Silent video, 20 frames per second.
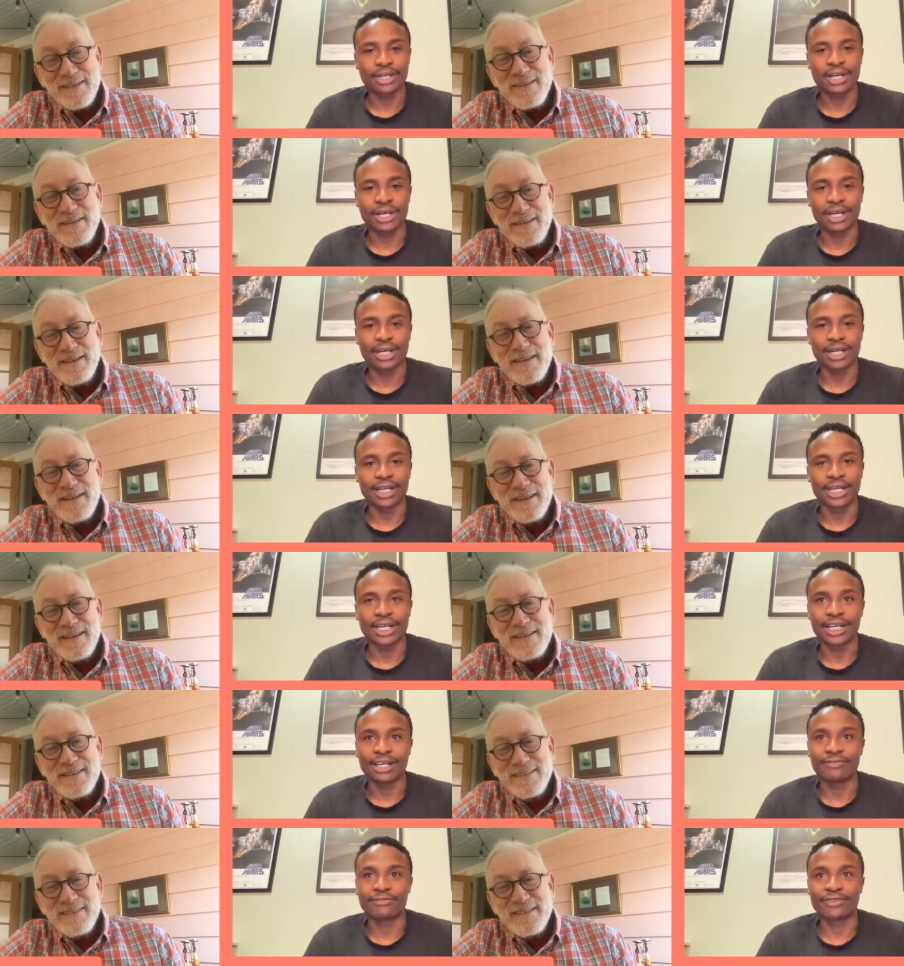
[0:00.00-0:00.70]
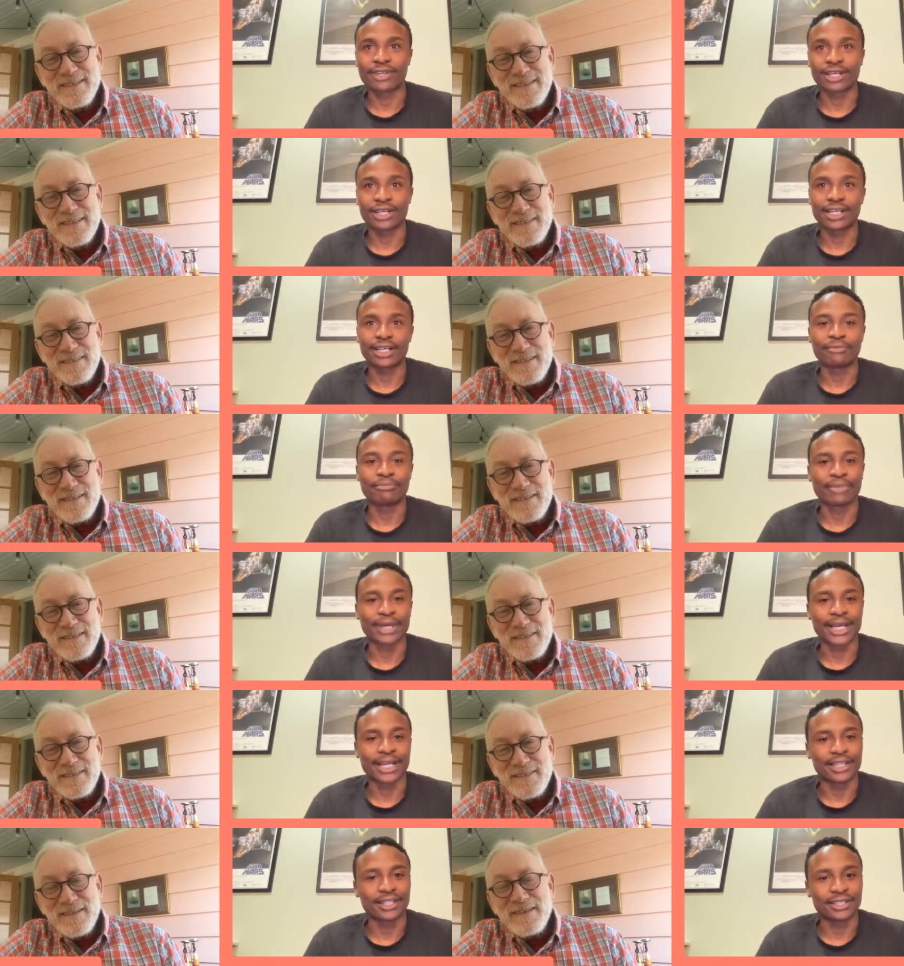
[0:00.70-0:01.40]
Speaker 1: I have a
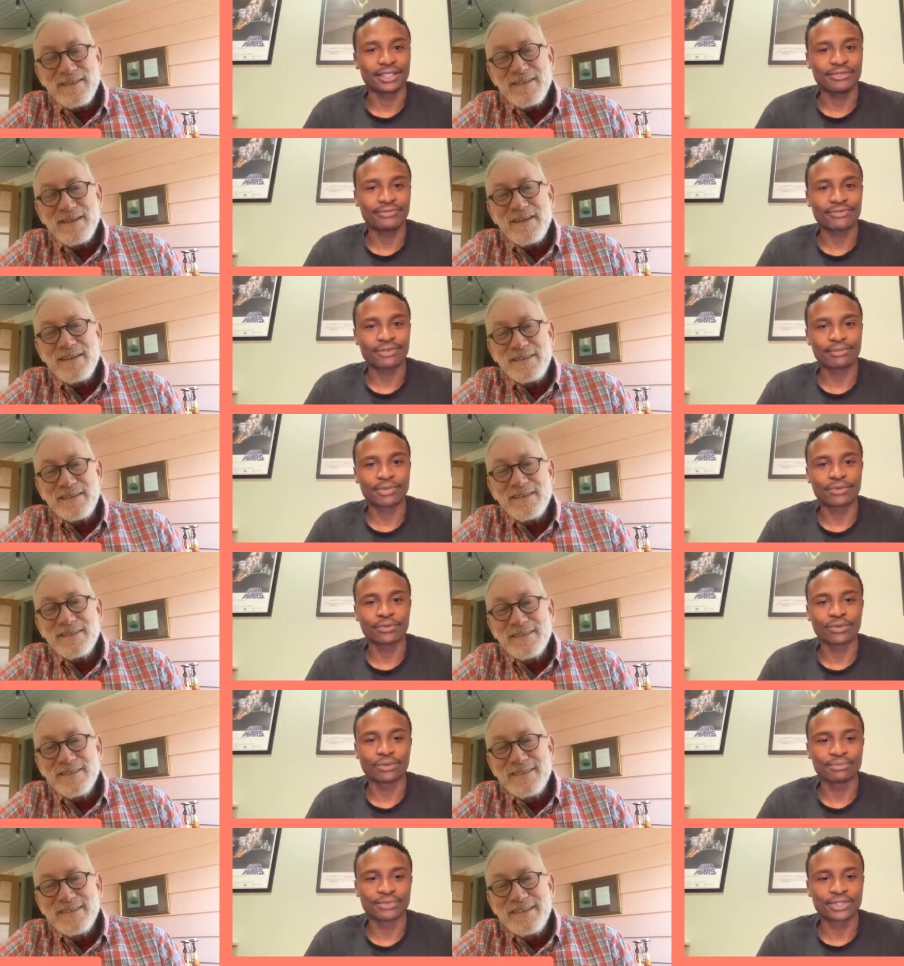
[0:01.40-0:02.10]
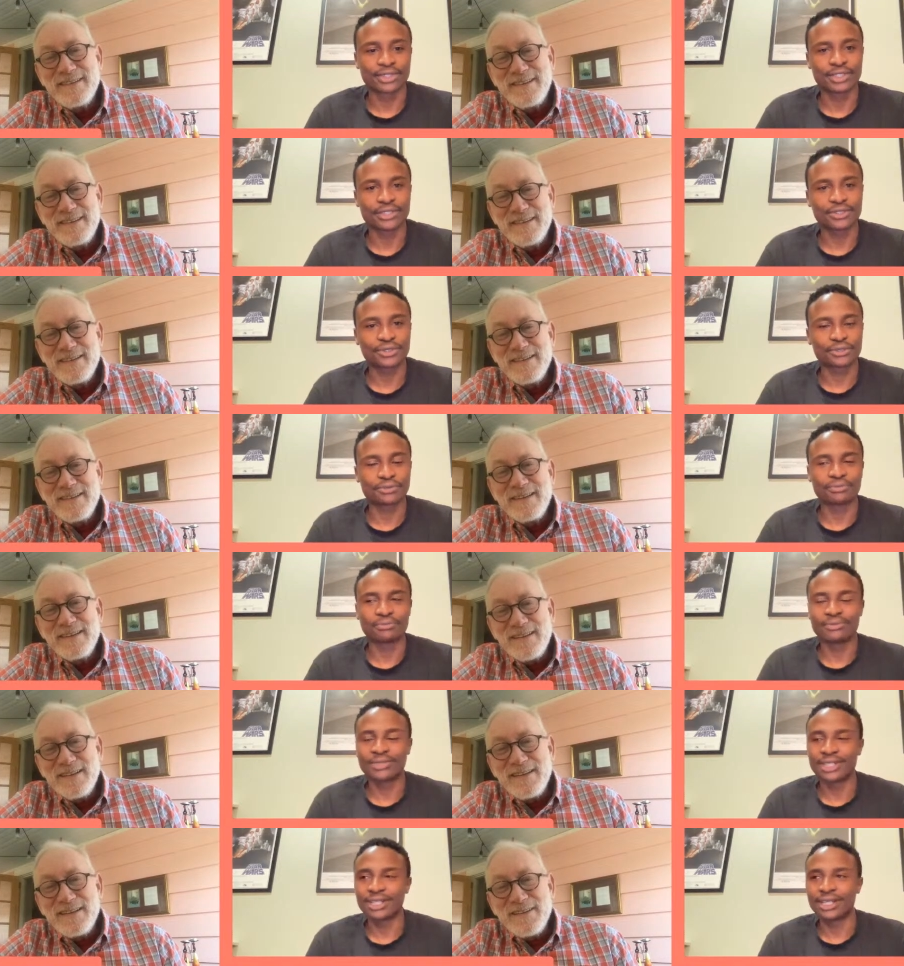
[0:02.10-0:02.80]
companion from the womb to the
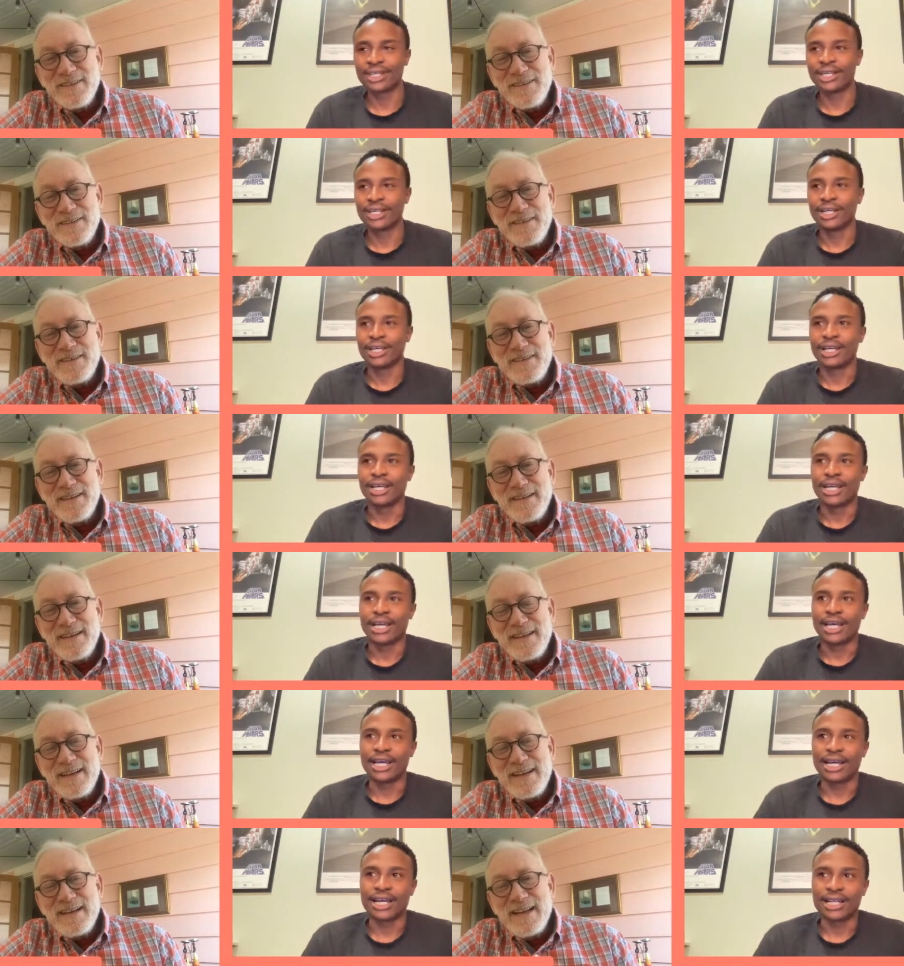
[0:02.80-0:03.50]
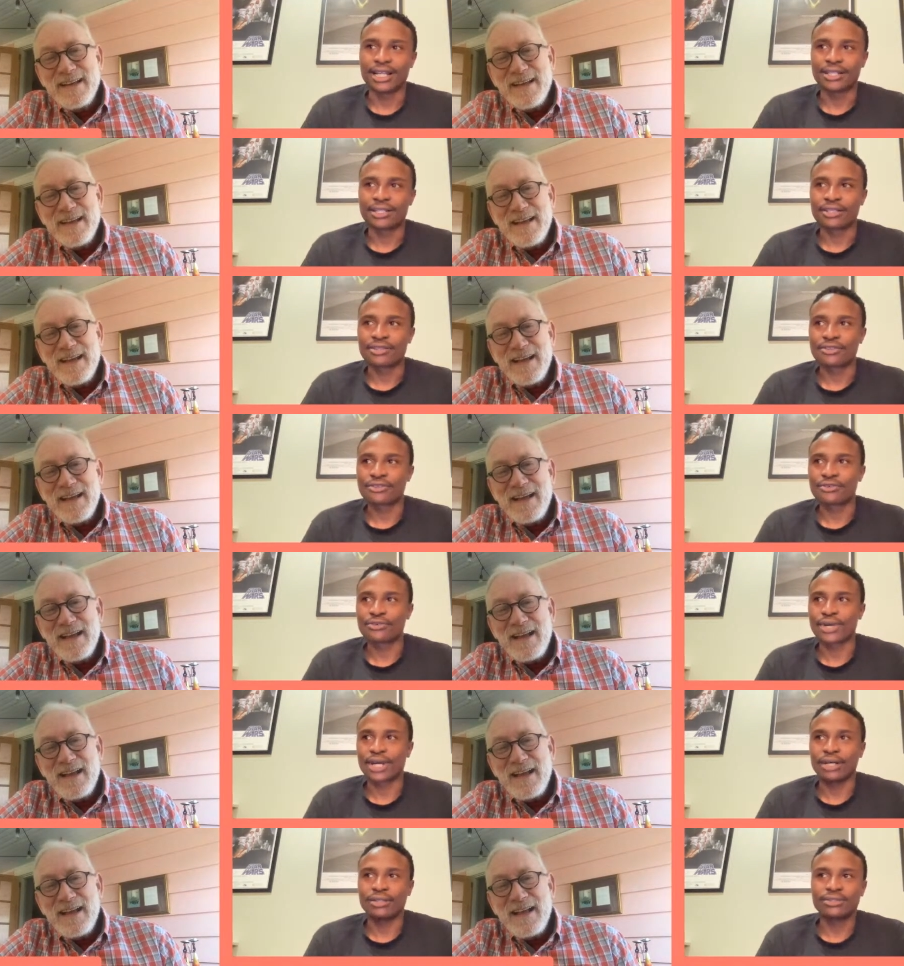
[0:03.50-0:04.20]
tomb, and
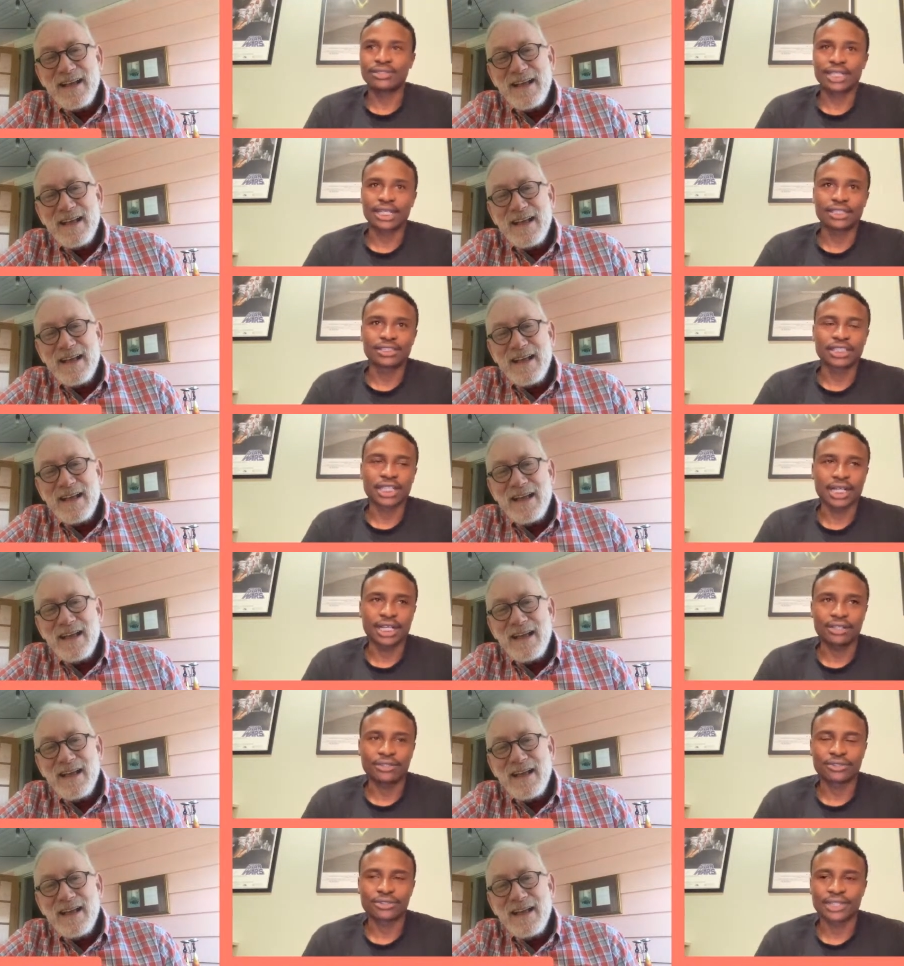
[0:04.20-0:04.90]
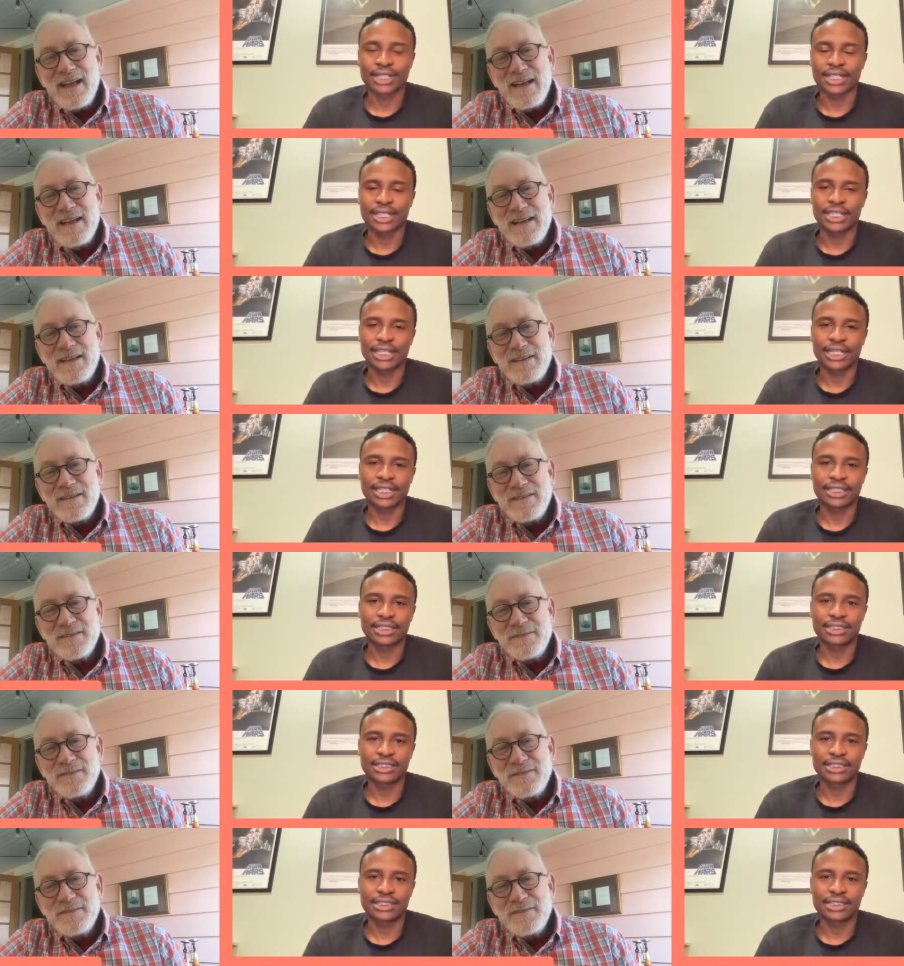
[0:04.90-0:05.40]
throughout our childhood, I think I